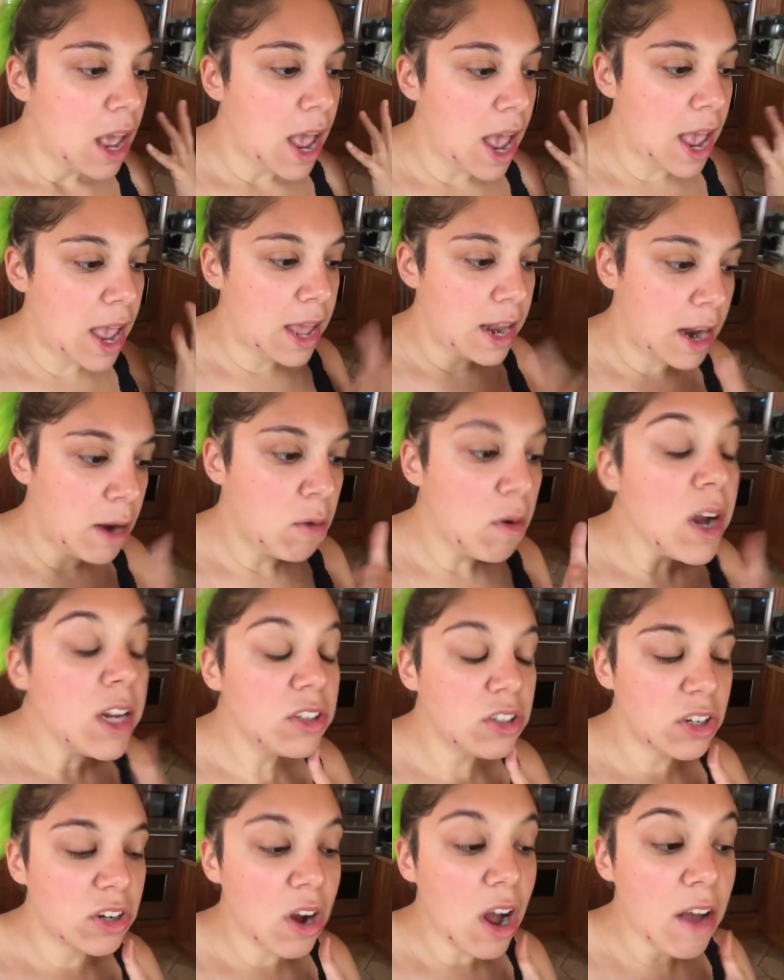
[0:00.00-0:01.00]
And I
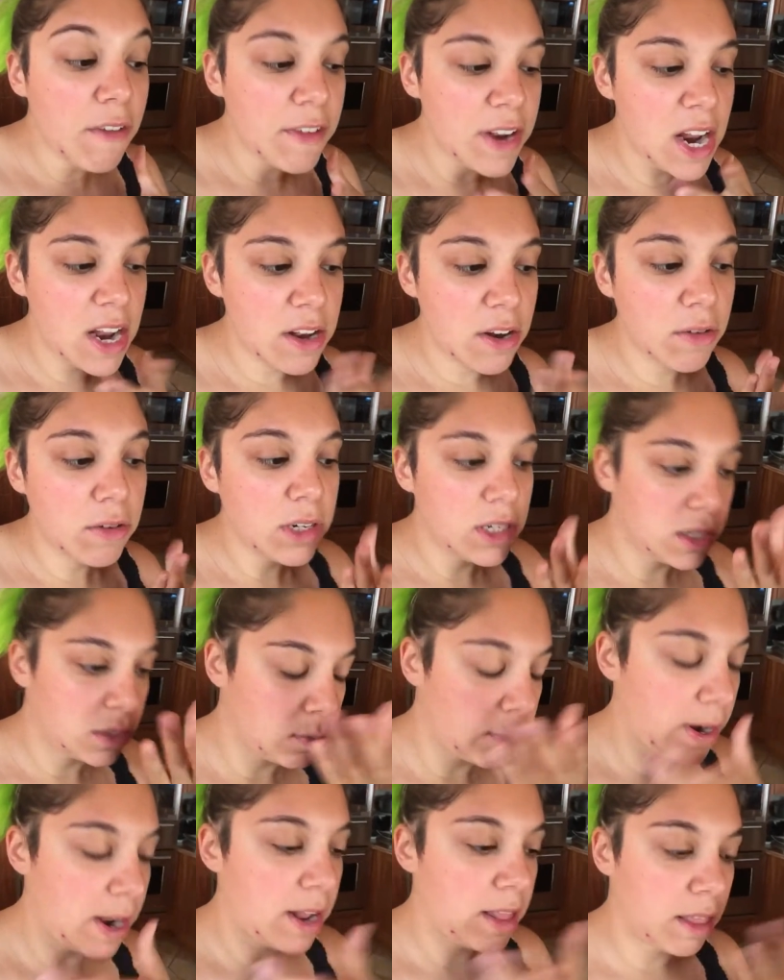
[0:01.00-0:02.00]
washed it off, and I noticed
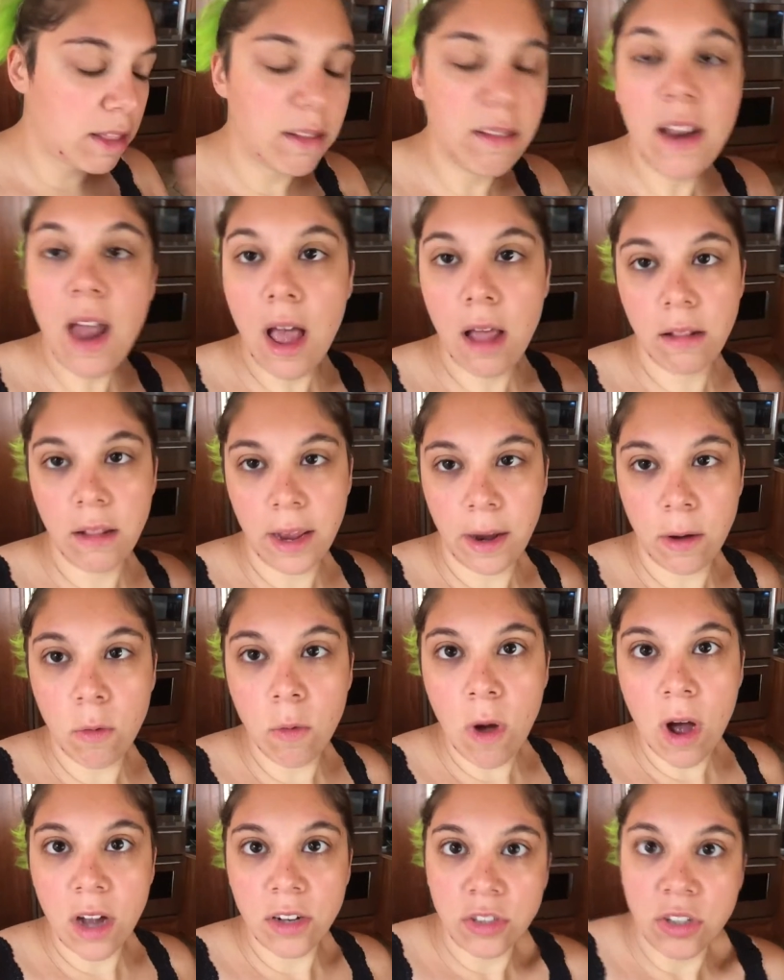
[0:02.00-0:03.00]
when I, not like
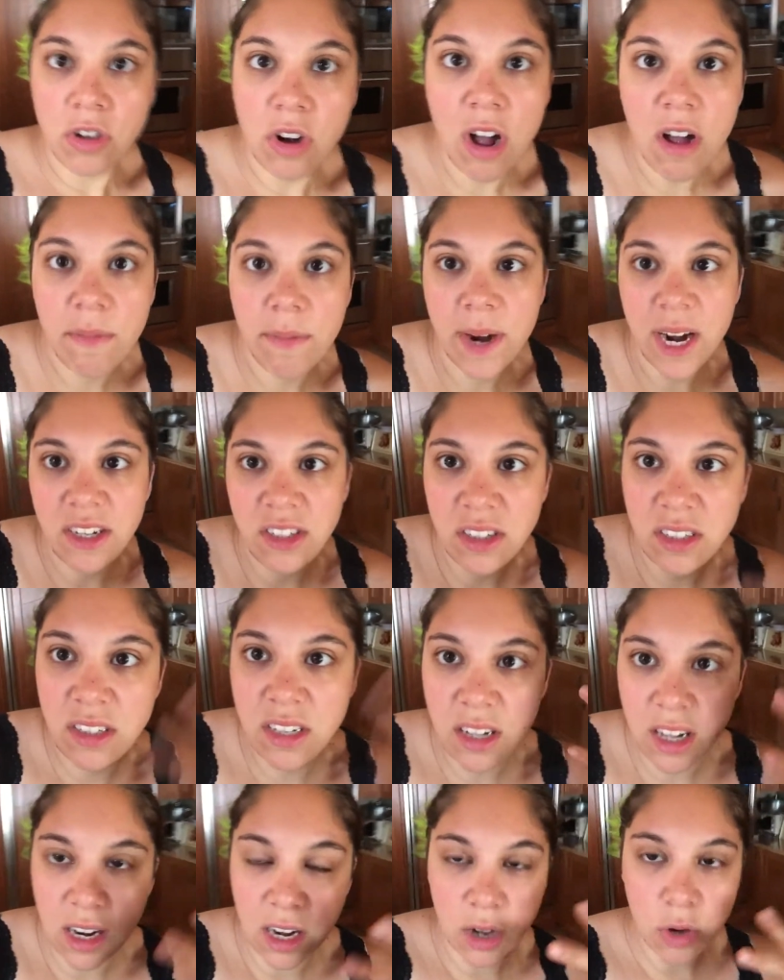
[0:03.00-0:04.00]
wash it off, but I just
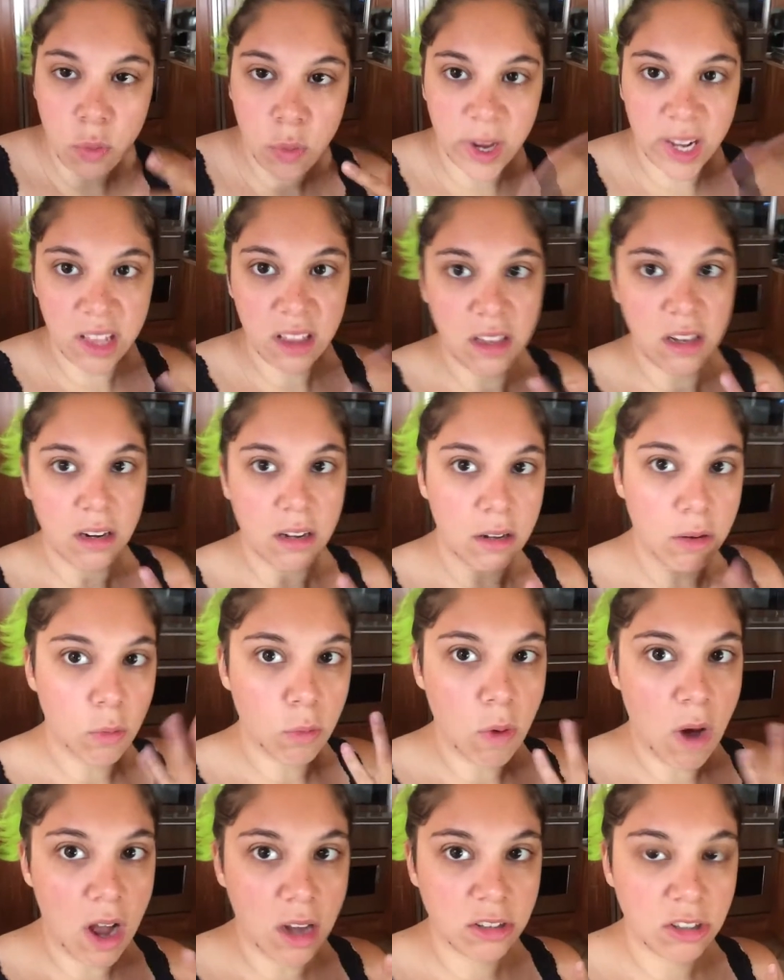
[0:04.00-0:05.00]
did like a quick little
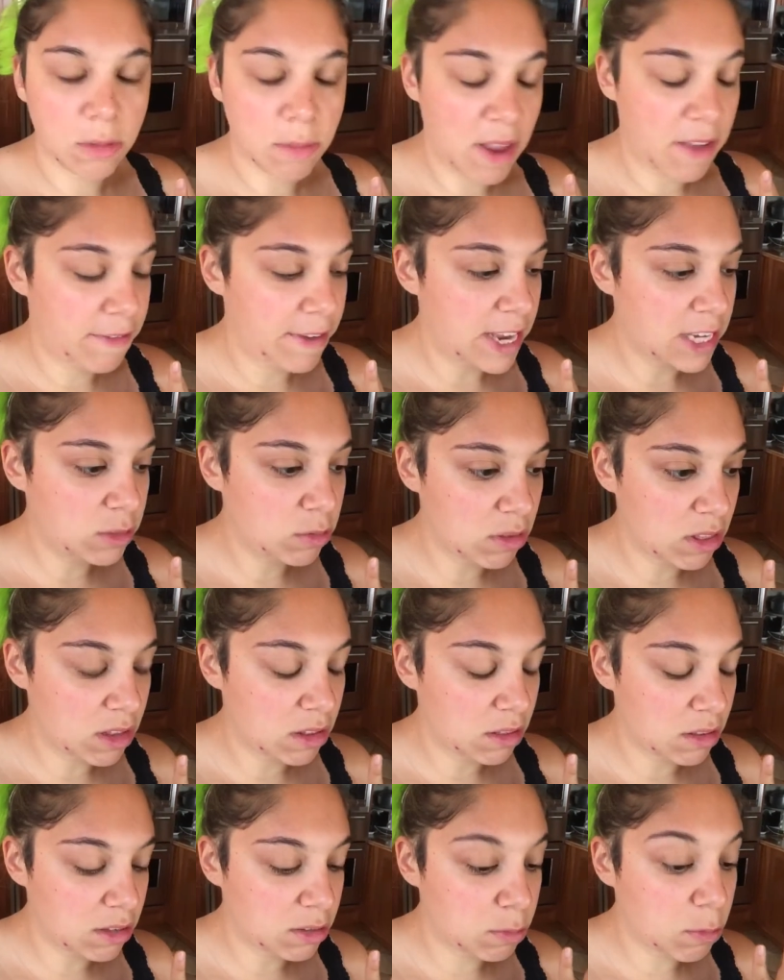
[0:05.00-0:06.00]
wash on my face with
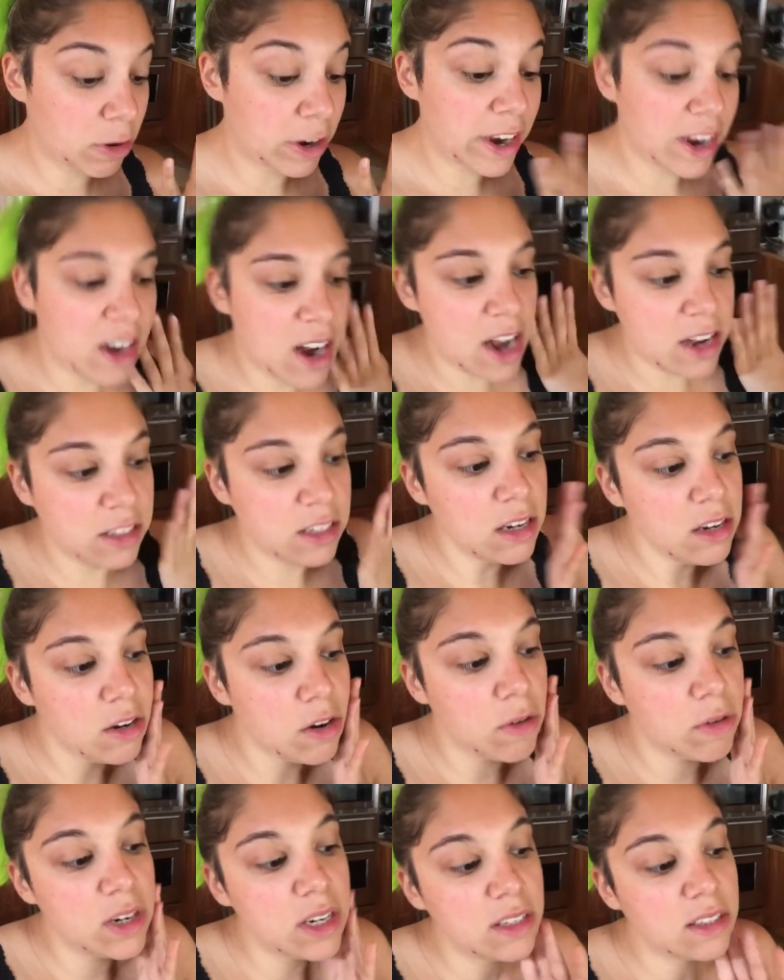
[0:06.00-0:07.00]
it this morning, and I did
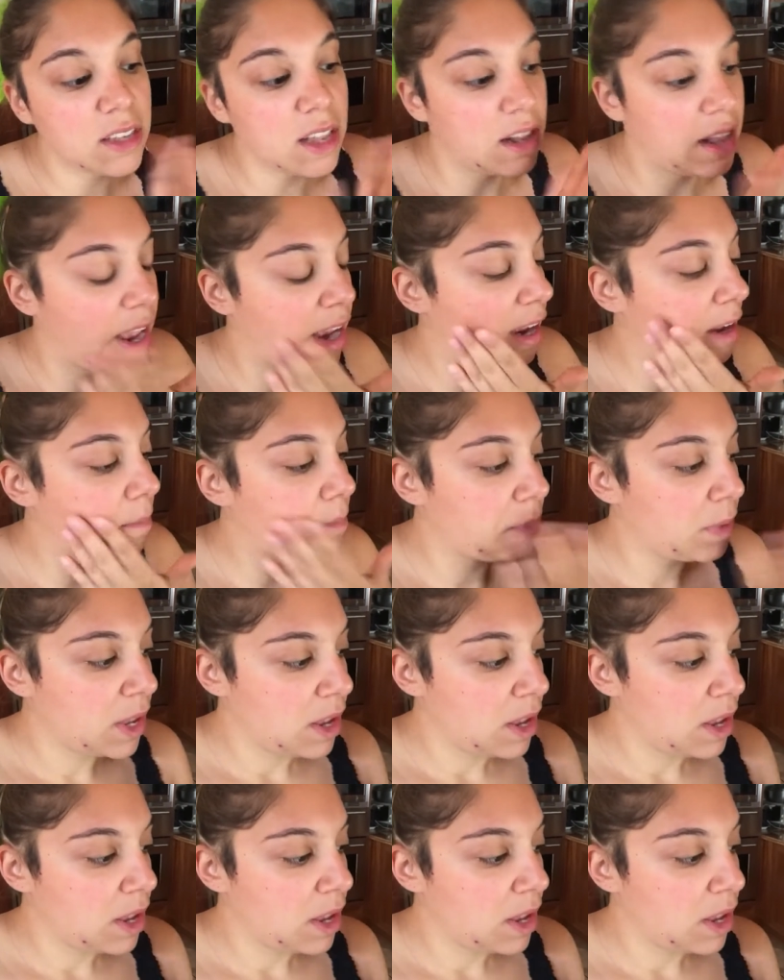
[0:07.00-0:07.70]
notice that like